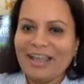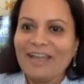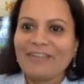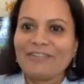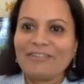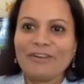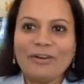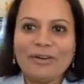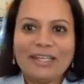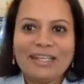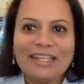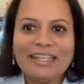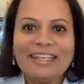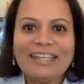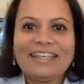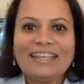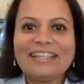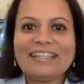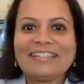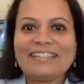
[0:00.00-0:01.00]

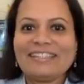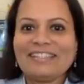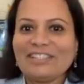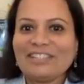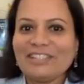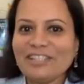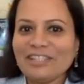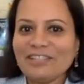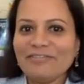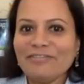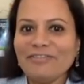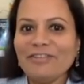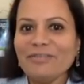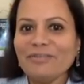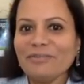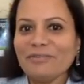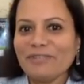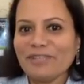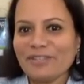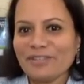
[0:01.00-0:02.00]
Rohini is the Chief
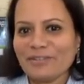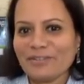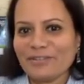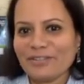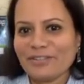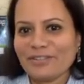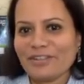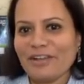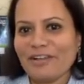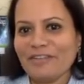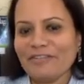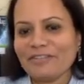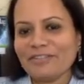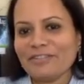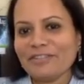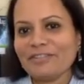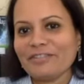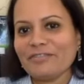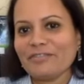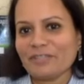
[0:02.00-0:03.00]
Human Resources
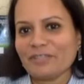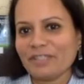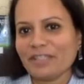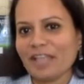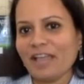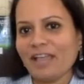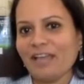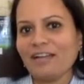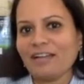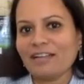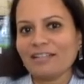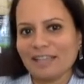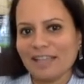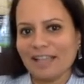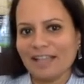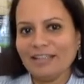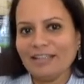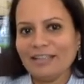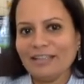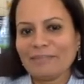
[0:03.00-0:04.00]
Officer for Sciox
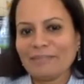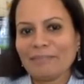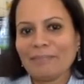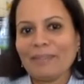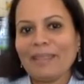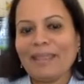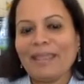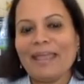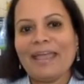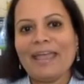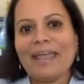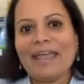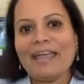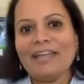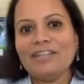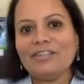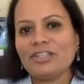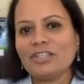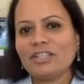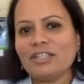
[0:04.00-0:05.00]
Health,
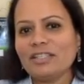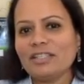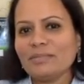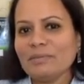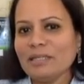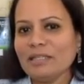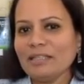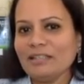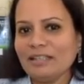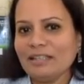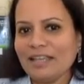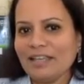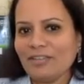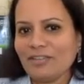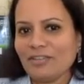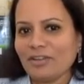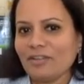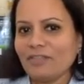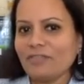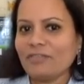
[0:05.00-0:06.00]
and she's been in
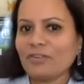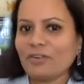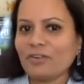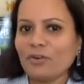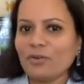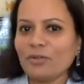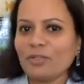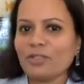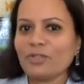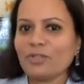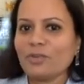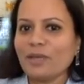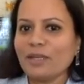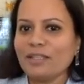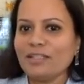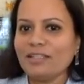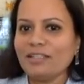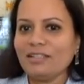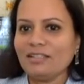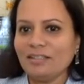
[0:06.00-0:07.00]
HR for over
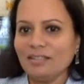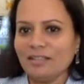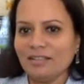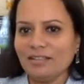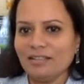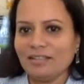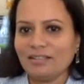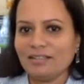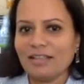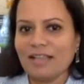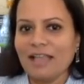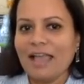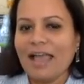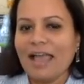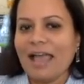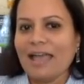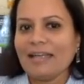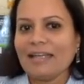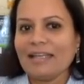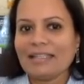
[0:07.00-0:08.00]
20 years
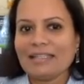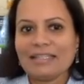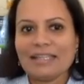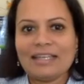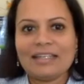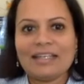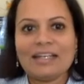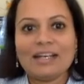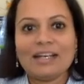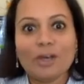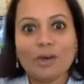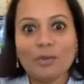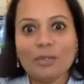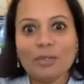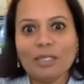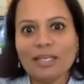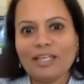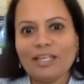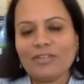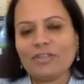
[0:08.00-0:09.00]
and has led
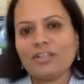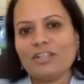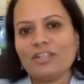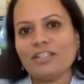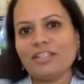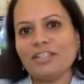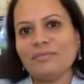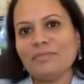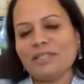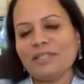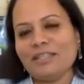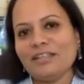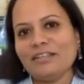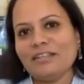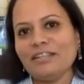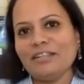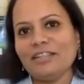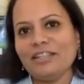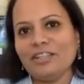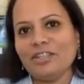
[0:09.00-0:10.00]
global HR teams here
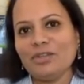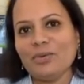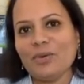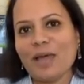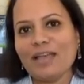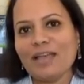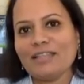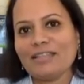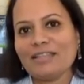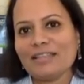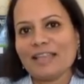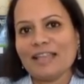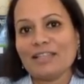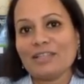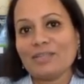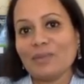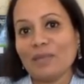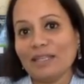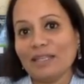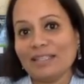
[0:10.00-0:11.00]
in the US
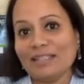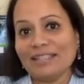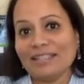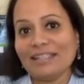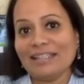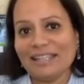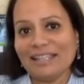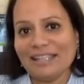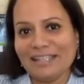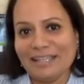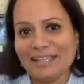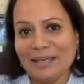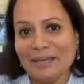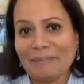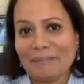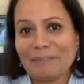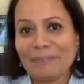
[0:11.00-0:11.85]
as well as in India.